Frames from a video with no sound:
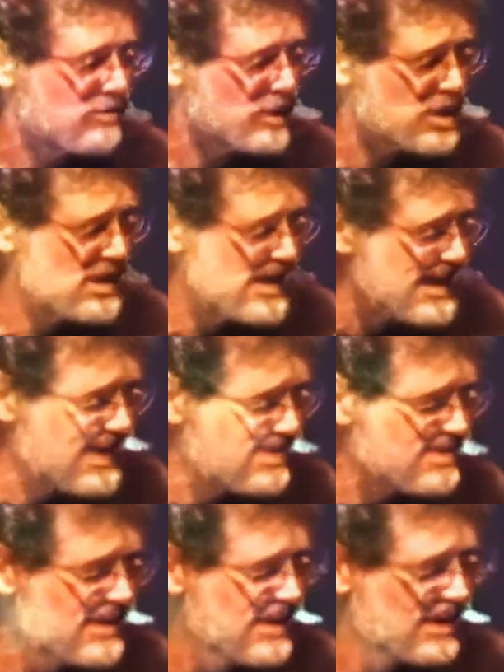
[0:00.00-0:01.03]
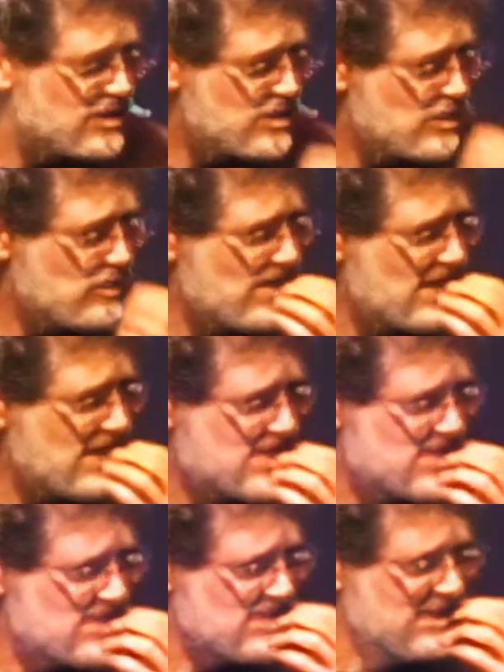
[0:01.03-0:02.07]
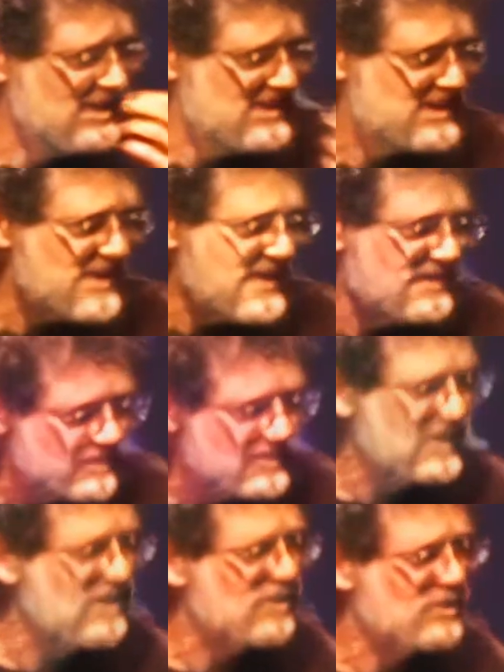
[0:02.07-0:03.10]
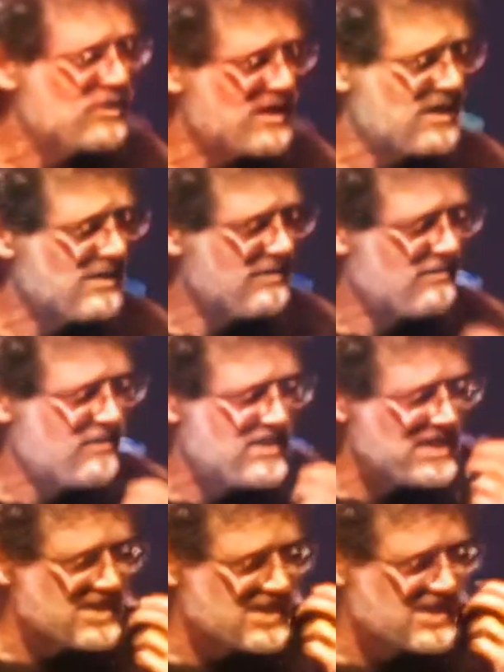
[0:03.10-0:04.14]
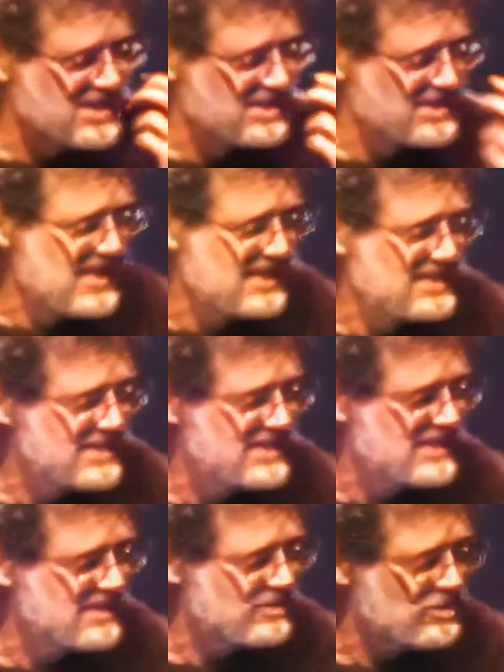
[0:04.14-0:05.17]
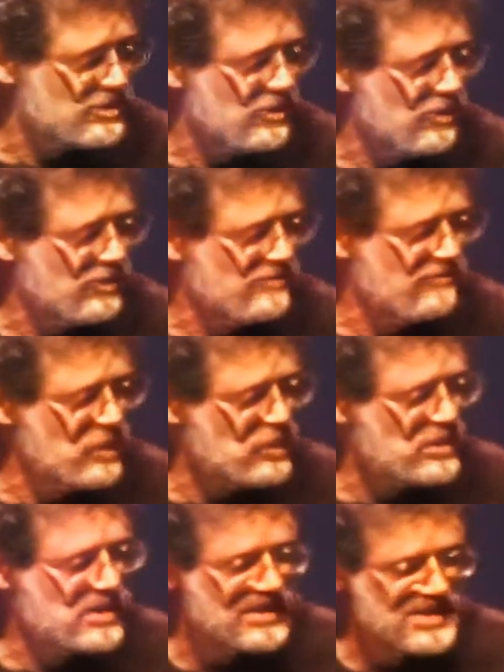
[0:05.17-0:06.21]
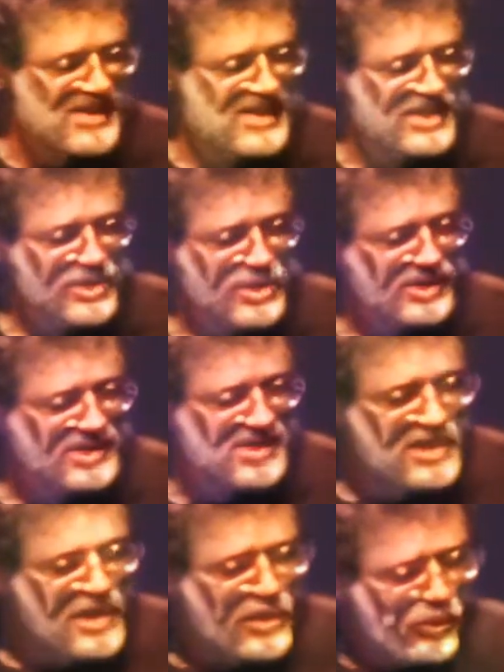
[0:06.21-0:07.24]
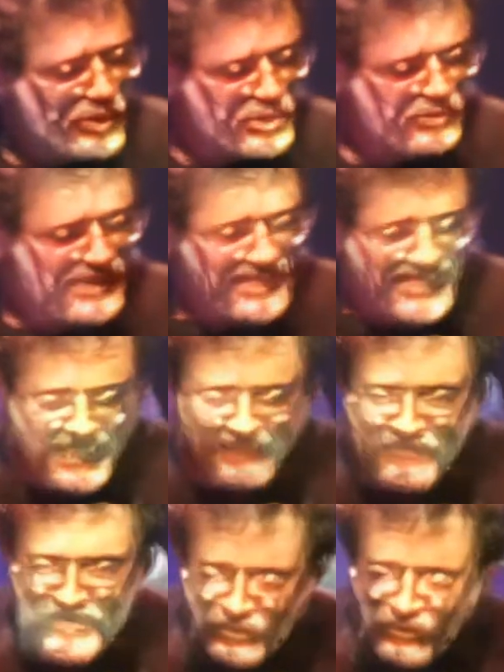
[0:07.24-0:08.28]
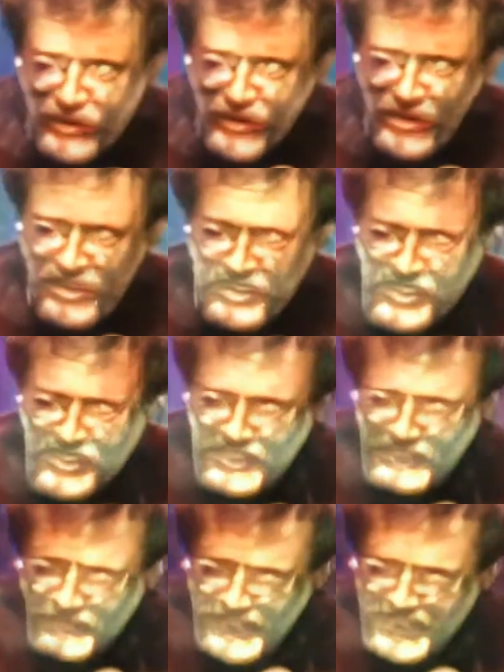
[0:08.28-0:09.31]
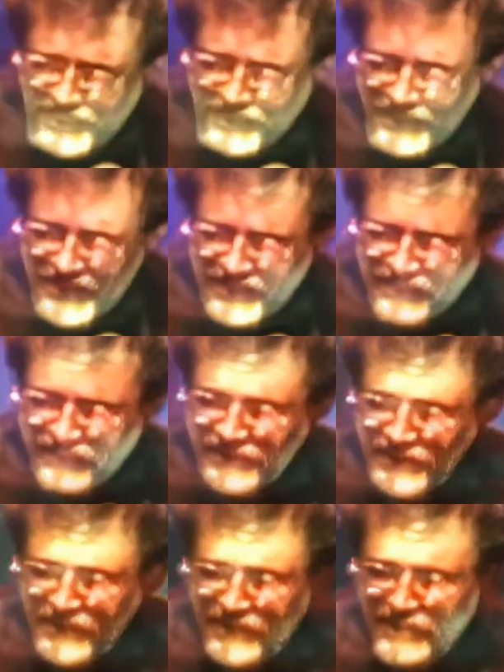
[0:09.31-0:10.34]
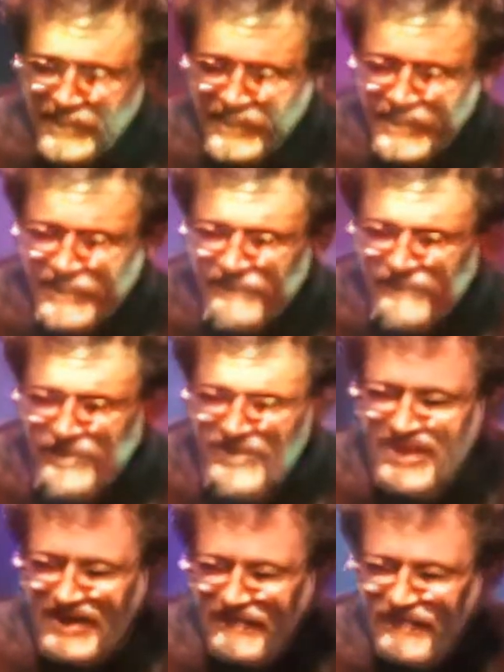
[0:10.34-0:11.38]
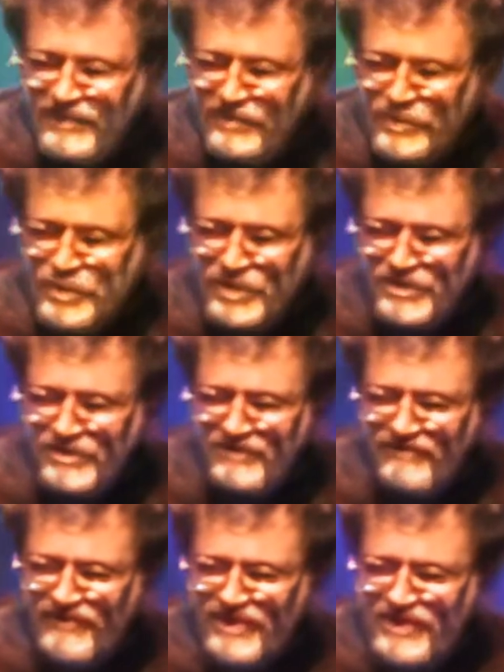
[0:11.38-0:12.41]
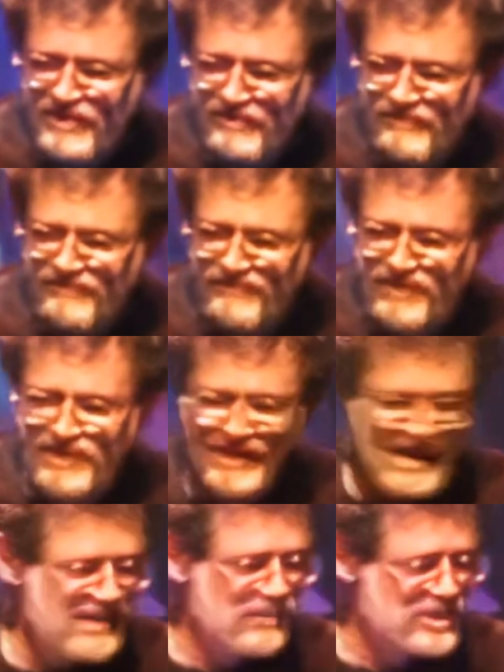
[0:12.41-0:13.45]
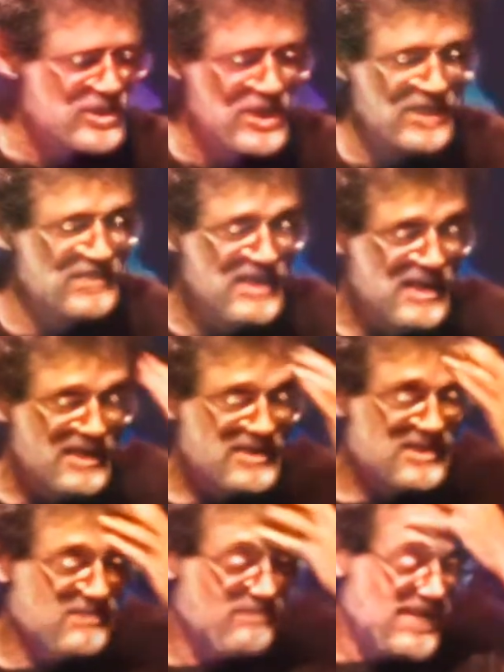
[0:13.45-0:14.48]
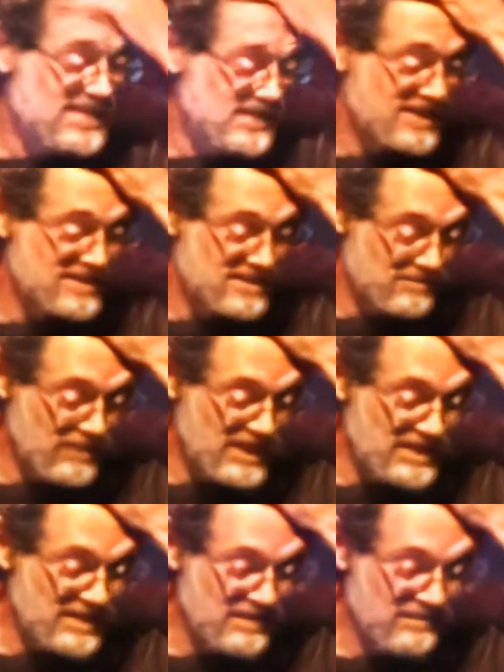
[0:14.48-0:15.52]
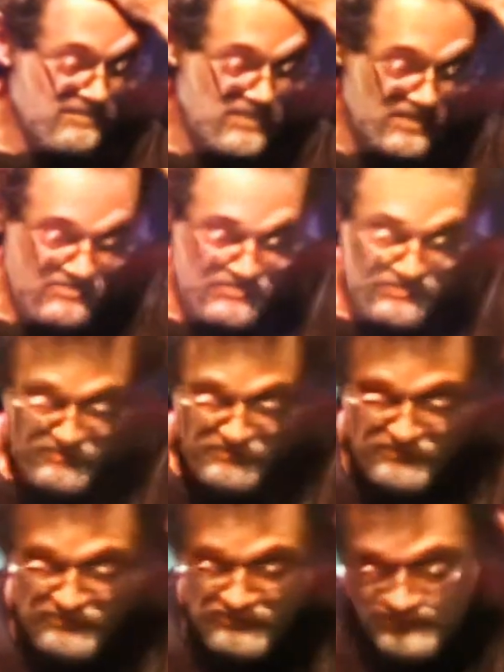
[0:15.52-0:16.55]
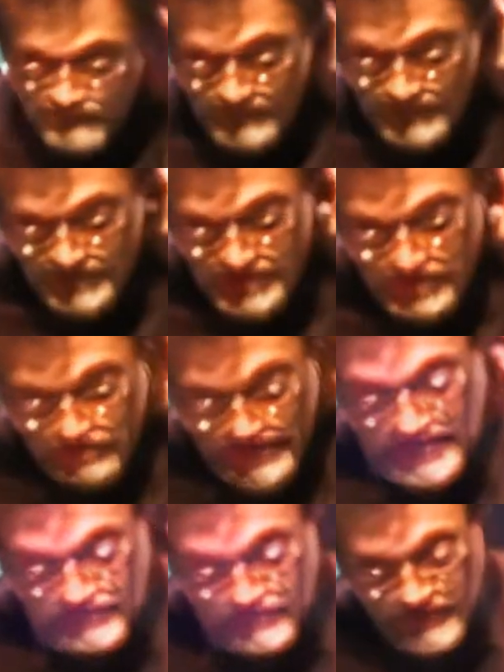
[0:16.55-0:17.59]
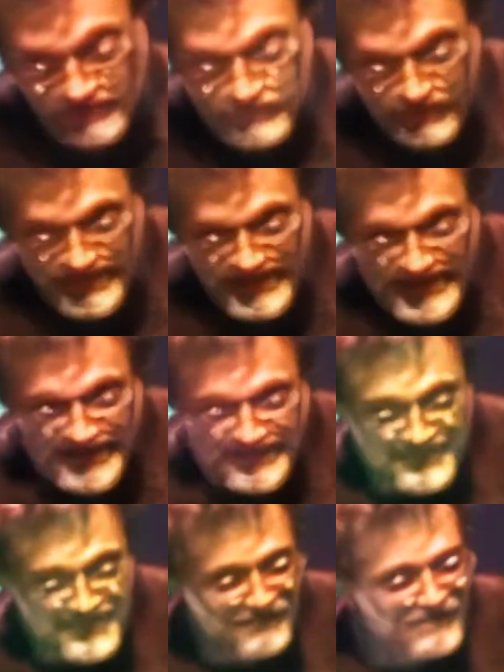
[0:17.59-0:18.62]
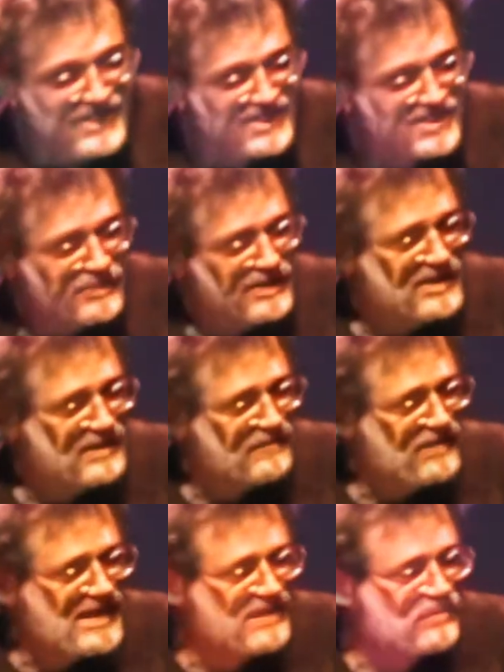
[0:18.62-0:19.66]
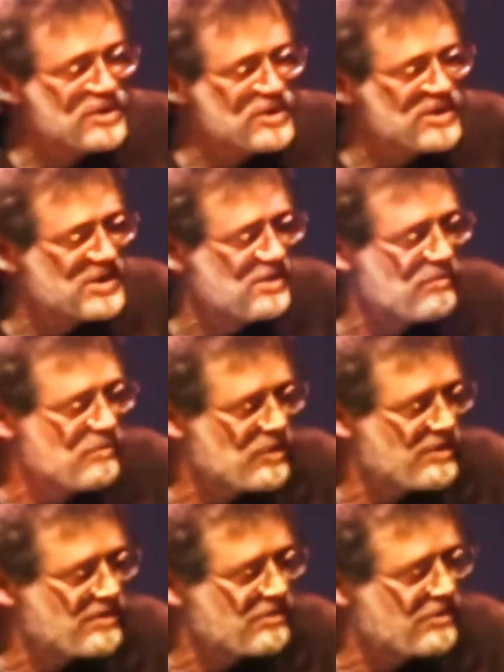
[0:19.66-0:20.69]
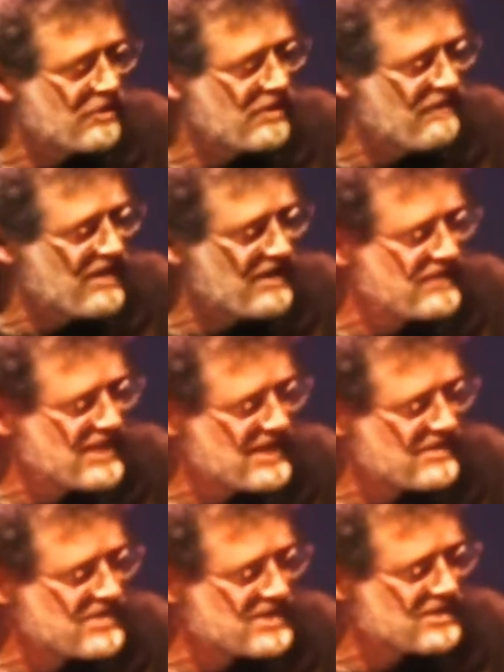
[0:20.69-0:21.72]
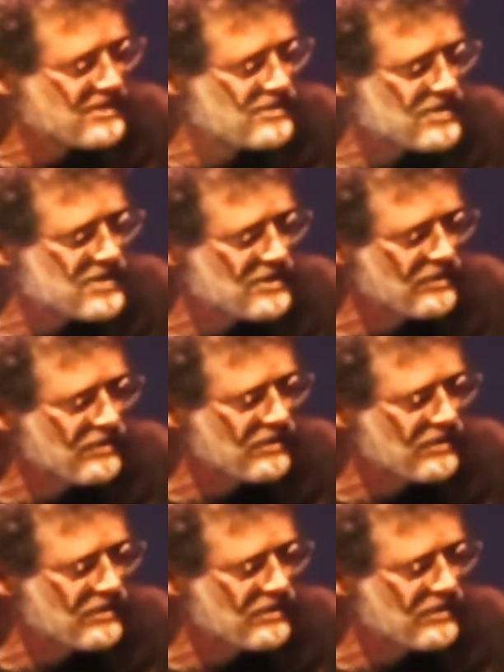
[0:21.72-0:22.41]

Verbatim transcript: which led to these downloading of these syntactically controlled vocalizations, which became the raw material uh, for the evolution of, of language. And it's amazing to me the the straight people, the academics, believe language is no more than 35,000 years old.